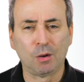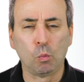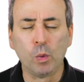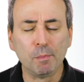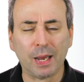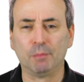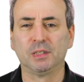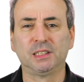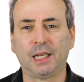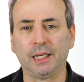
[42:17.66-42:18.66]
We make
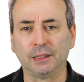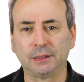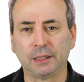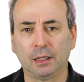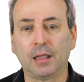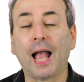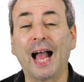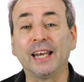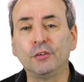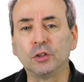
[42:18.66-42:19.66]
mistakes,
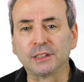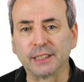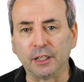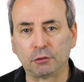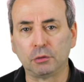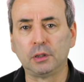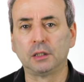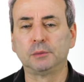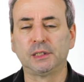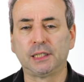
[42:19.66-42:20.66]
and if you can see through
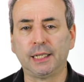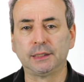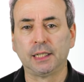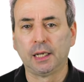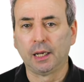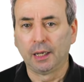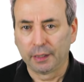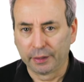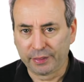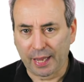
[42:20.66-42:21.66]
those mistakes,
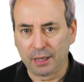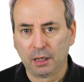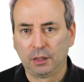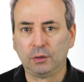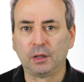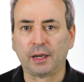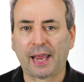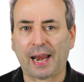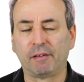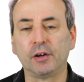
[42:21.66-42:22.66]
then you can
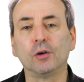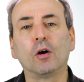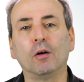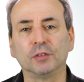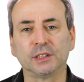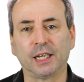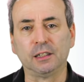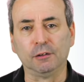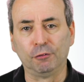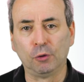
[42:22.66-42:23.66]
carry your
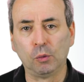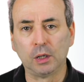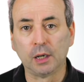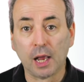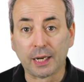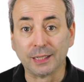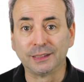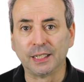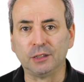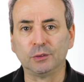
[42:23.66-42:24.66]
conversation forward,
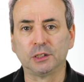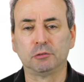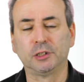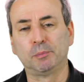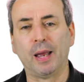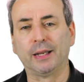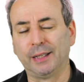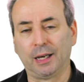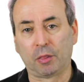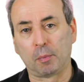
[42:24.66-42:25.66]
continuing to respect
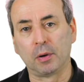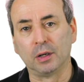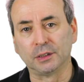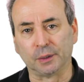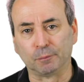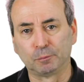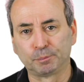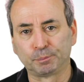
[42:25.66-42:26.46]
the other person.